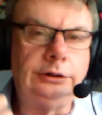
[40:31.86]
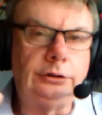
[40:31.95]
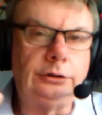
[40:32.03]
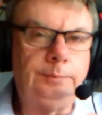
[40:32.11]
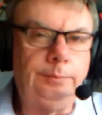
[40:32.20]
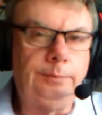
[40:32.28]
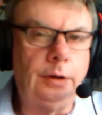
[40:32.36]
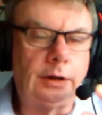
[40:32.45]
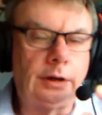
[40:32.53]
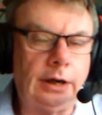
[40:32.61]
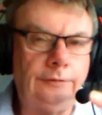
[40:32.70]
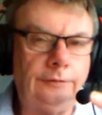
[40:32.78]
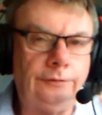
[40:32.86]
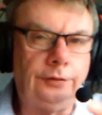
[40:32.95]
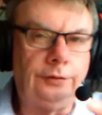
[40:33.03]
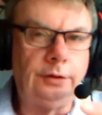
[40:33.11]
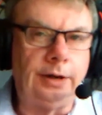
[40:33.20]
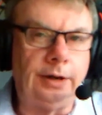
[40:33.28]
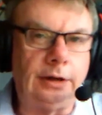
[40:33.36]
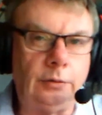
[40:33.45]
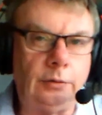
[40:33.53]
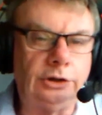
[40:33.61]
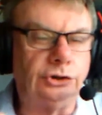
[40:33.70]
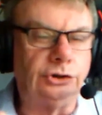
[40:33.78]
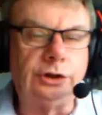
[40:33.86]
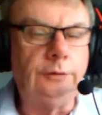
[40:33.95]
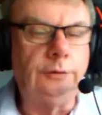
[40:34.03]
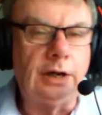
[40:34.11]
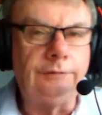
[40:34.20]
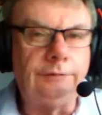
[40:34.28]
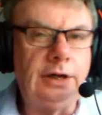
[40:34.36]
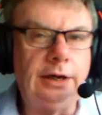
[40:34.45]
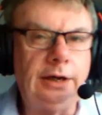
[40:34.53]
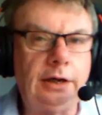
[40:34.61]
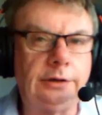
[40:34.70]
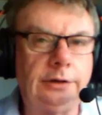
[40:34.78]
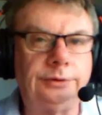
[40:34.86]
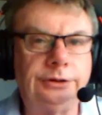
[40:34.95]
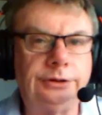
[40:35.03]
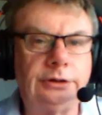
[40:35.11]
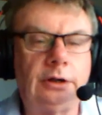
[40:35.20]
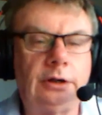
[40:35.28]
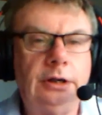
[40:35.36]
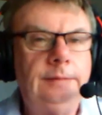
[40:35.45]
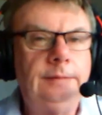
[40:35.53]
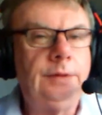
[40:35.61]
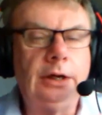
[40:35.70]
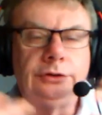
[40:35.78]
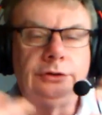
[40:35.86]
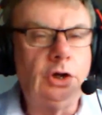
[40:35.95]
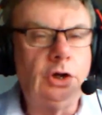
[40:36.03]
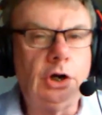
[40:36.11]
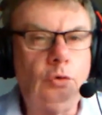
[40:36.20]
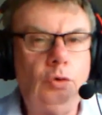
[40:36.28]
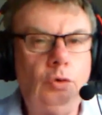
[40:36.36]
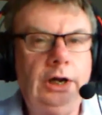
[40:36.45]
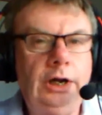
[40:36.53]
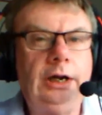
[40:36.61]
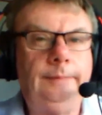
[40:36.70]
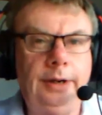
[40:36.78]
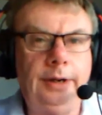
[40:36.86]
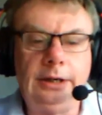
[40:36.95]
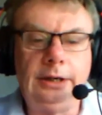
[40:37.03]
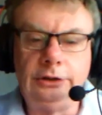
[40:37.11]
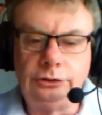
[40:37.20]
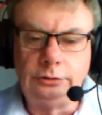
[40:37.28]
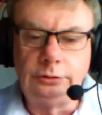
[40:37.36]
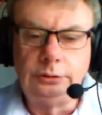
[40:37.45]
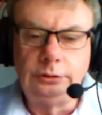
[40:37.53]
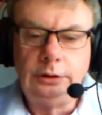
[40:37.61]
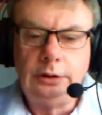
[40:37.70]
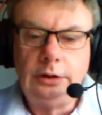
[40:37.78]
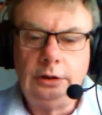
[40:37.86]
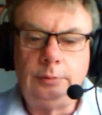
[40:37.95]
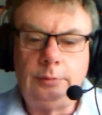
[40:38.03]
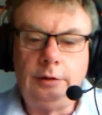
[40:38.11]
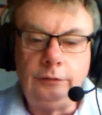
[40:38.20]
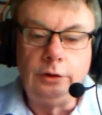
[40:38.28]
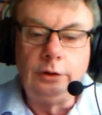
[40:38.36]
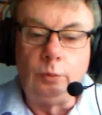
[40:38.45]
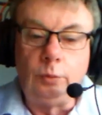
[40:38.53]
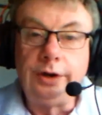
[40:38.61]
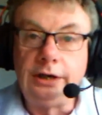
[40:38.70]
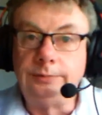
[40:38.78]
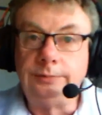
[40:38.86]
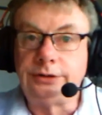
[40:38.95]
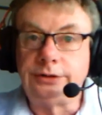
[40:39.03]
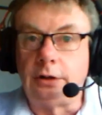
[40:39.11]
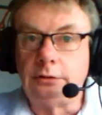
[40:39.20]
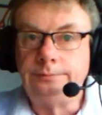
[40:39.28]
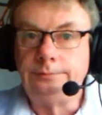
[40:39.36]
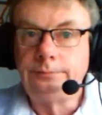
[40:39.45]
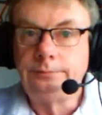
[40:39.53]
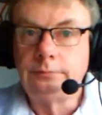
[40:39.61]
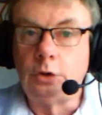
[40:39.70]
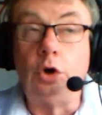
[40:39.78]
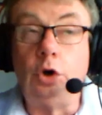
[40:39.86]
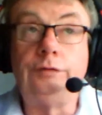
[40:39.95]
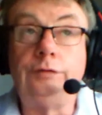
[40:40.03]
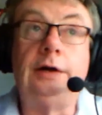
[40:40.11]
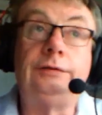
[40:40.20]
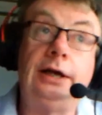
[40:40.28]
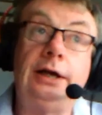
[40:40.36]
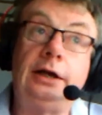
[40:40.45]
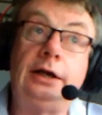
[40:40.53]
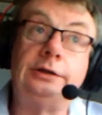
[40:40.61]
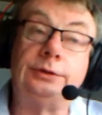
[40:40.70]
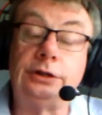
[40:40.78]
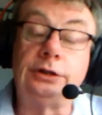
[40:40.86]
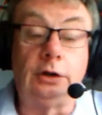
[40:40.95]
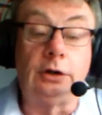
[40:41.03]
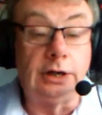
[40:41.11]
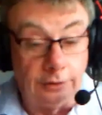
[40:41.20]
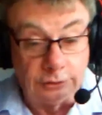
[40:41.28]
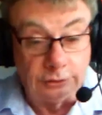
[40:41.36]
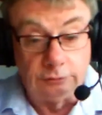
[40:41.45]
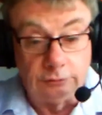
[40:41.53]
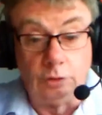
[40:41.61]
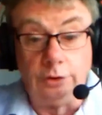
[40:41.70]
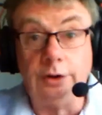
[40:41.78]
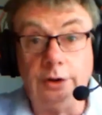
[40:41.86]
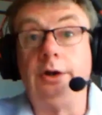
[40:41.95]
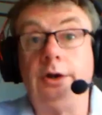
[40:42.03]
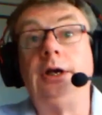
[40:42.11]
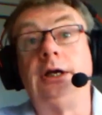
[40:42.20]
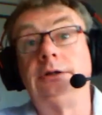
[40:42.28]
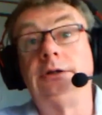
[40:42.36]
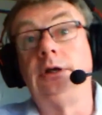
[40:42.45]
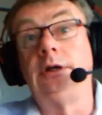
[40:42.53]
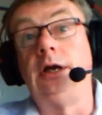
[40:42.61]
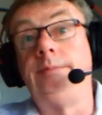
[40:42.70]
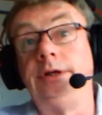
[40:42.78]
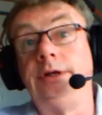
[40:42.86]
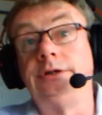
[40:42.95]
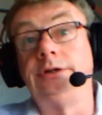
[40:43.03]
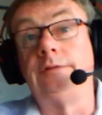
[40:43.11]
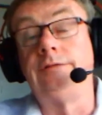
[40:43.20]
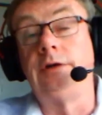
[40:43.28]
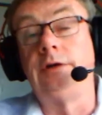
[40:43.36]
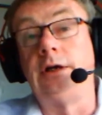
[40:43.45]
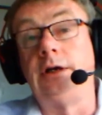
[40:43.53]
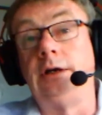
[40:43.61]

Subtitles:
These are kind of fundamental questions. Now, if you have 10 items in stock, it's not a really big issue. But if you've only one item in stock, or if you have 10 items in stock and there's a run on that piece of